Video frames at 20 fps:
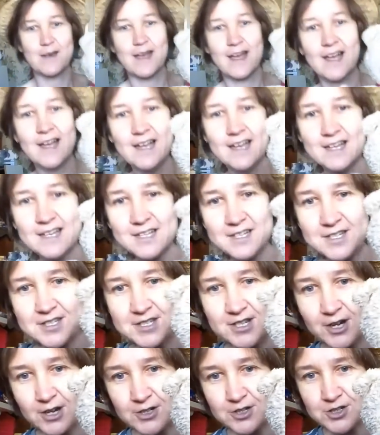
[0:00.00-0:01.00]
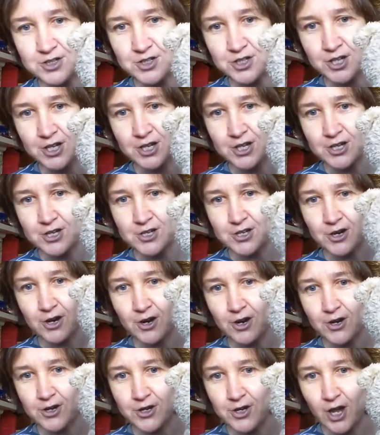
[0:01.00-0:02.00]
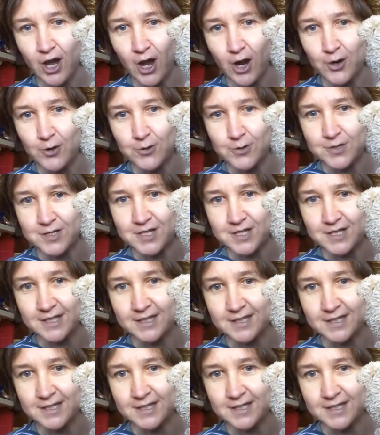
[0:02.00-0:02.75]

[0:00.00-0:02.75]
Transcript: bear, touch your nose.